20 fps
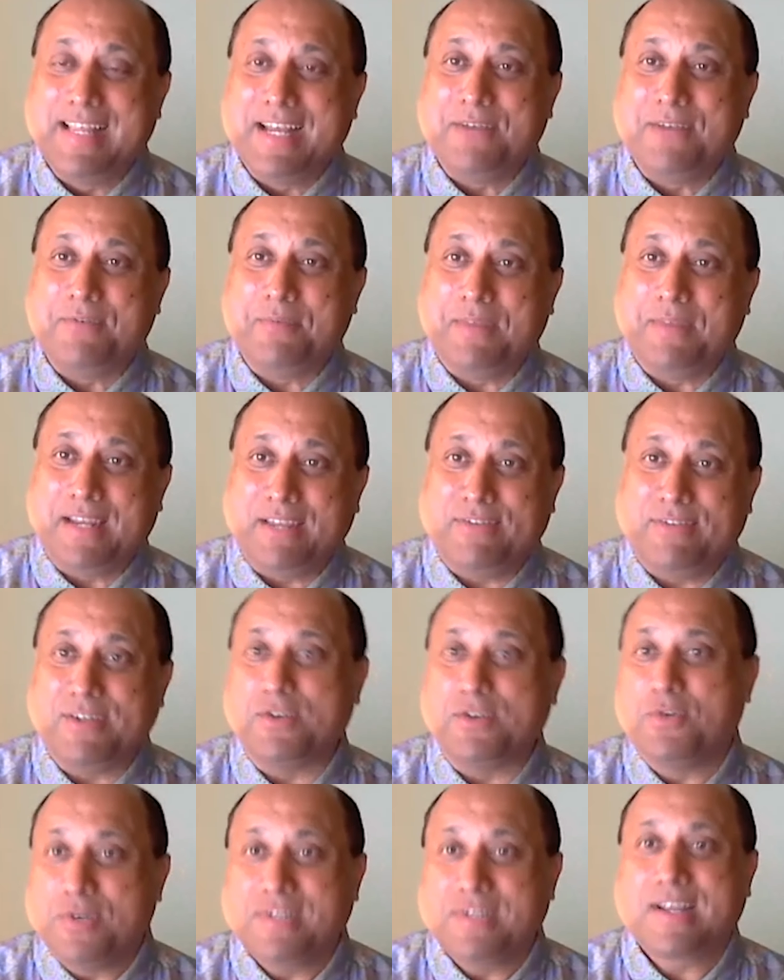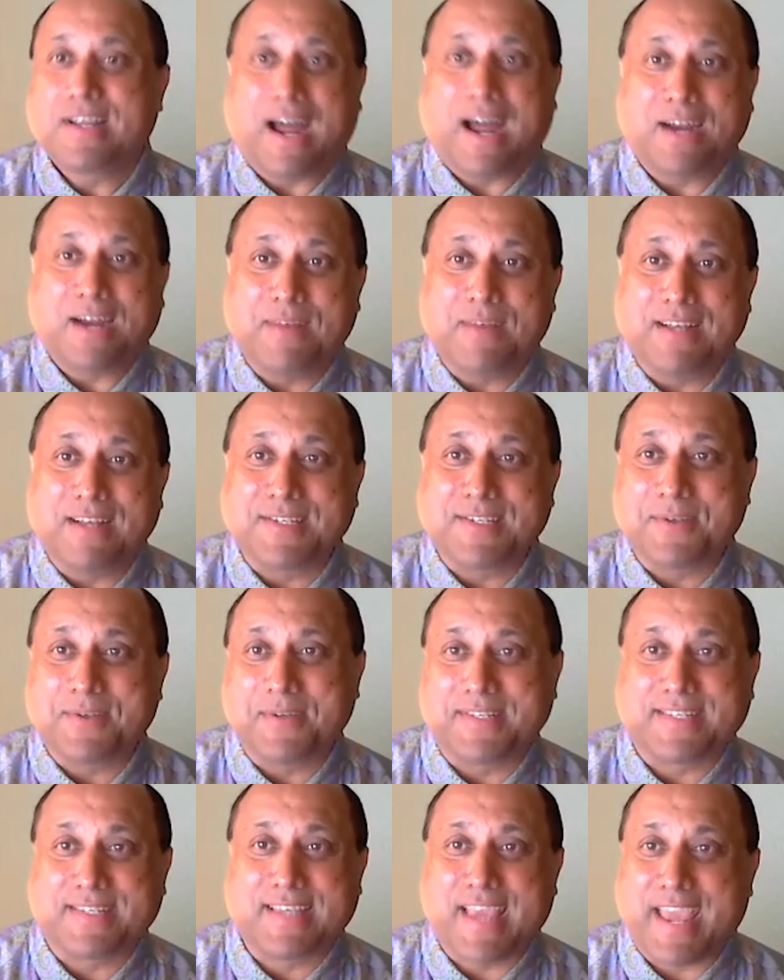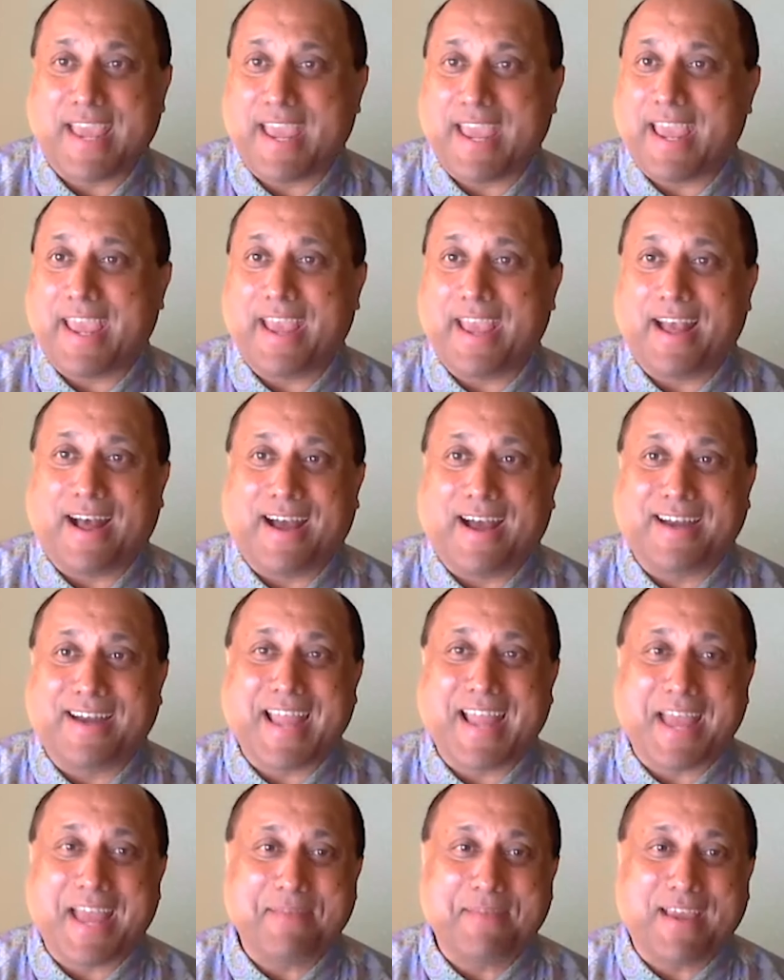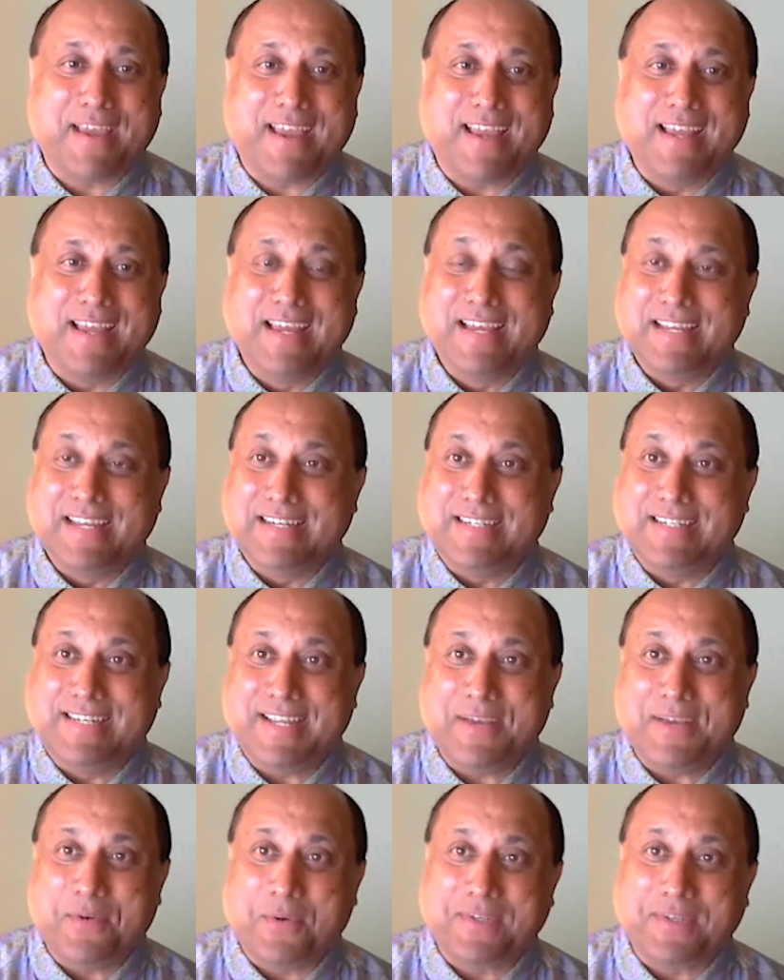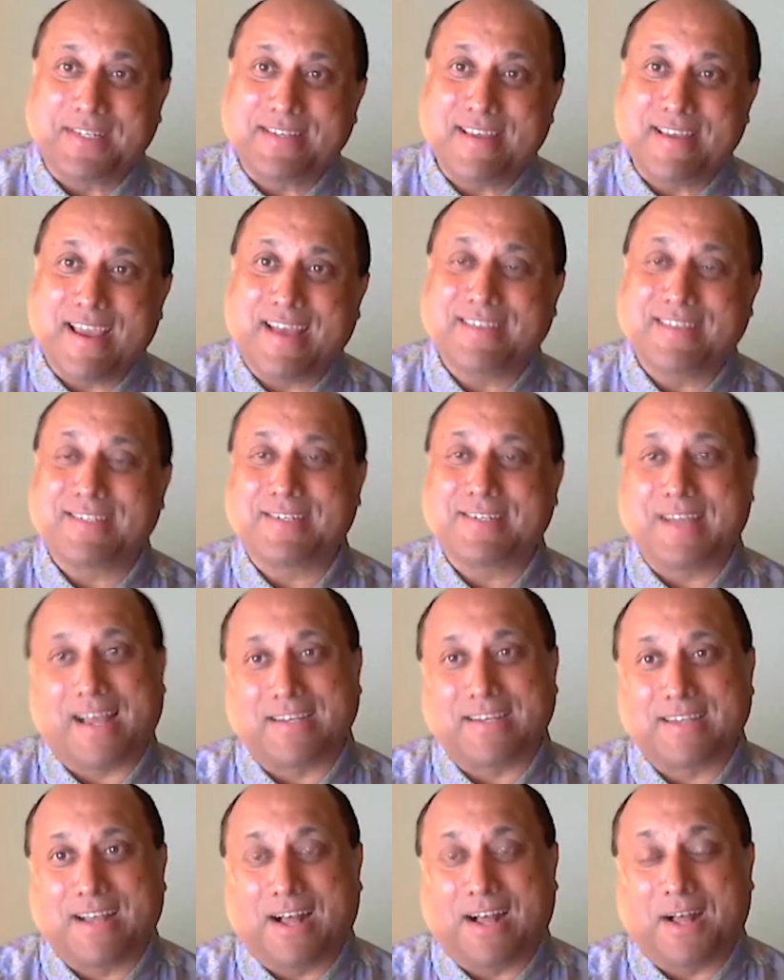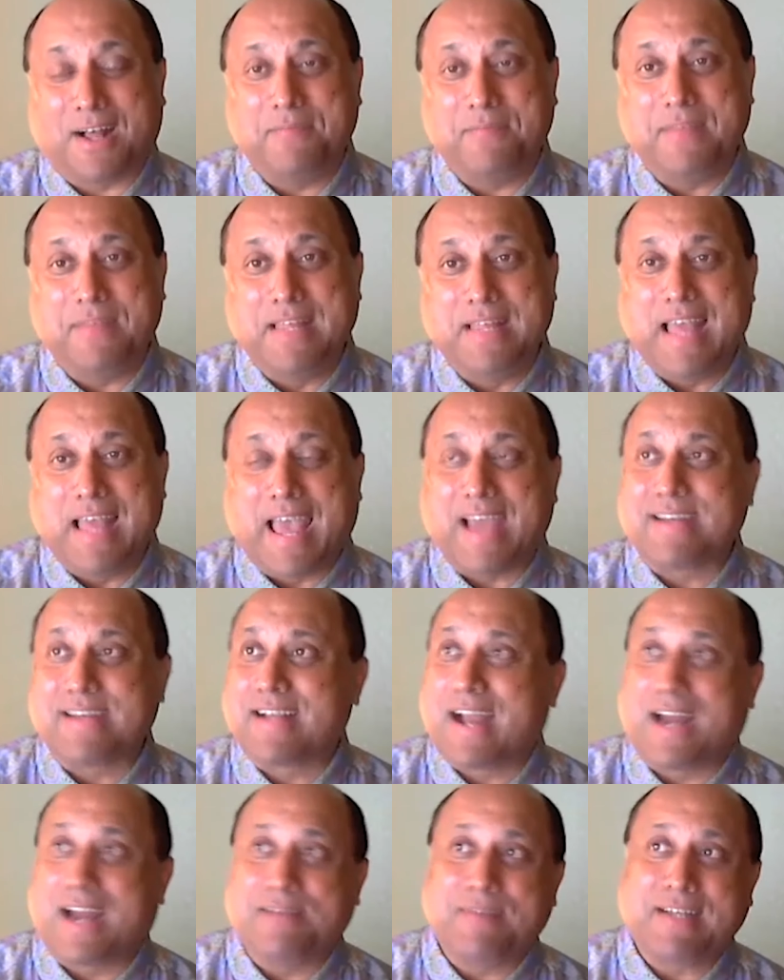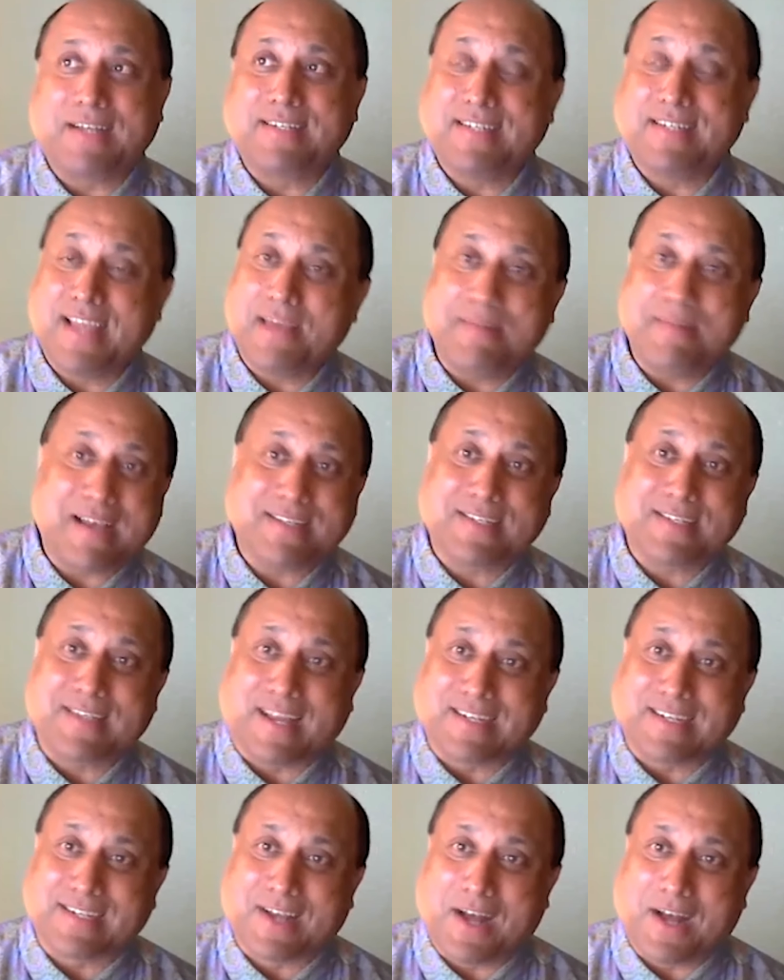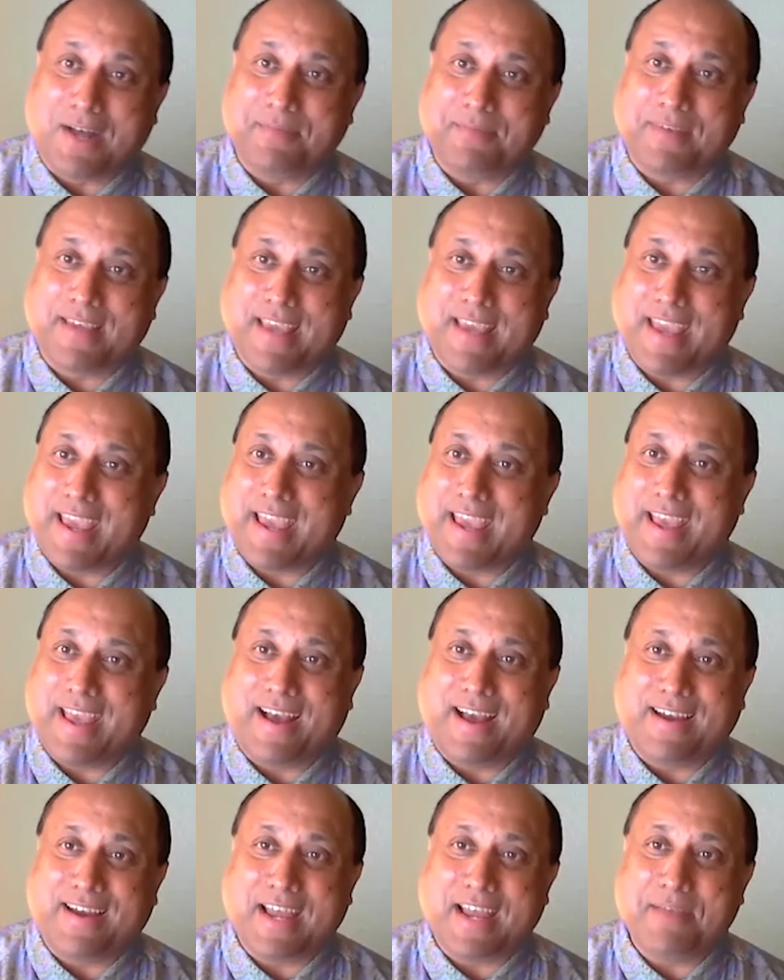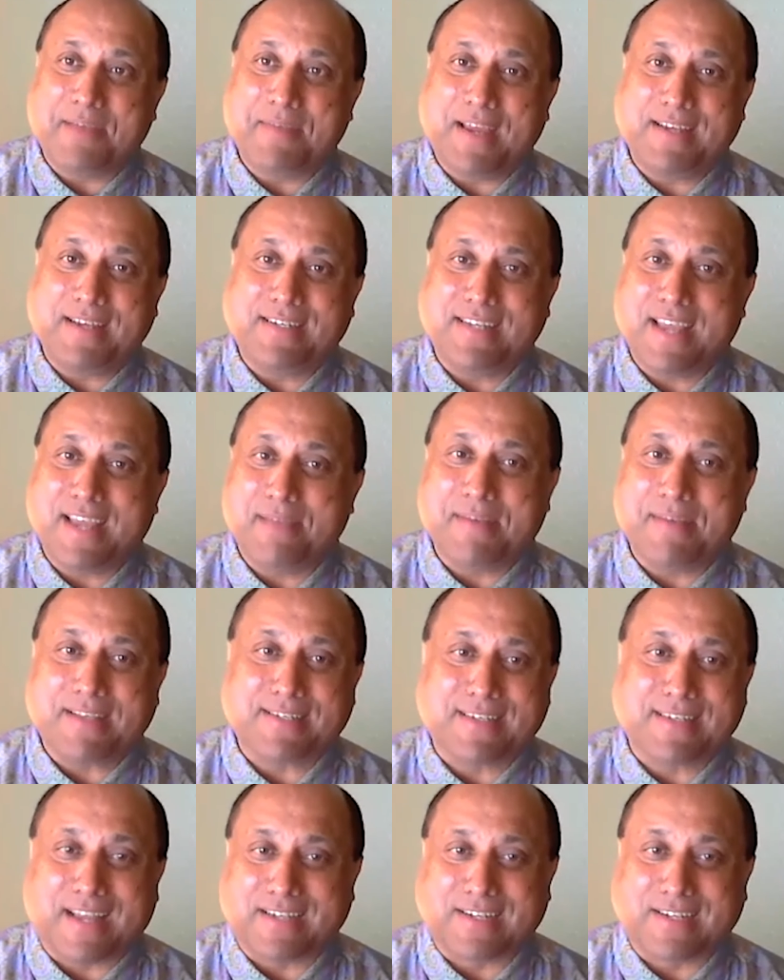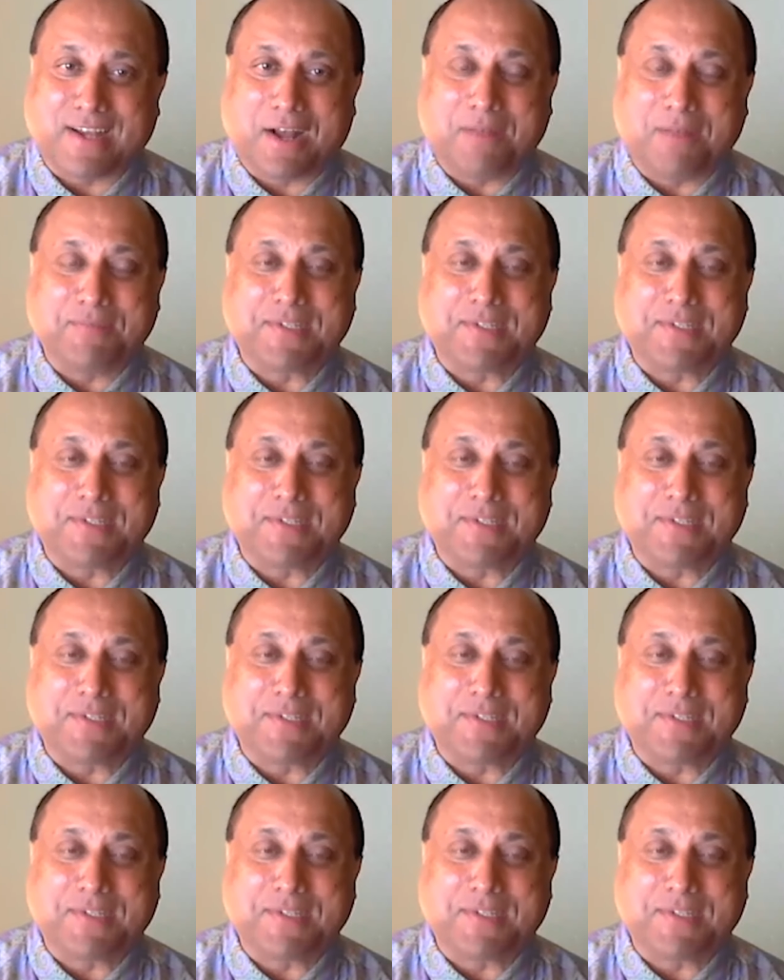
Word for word: We believe in good karma. So it's KARMADOCS.com and KarmaTMS.com, KARMATMS.com.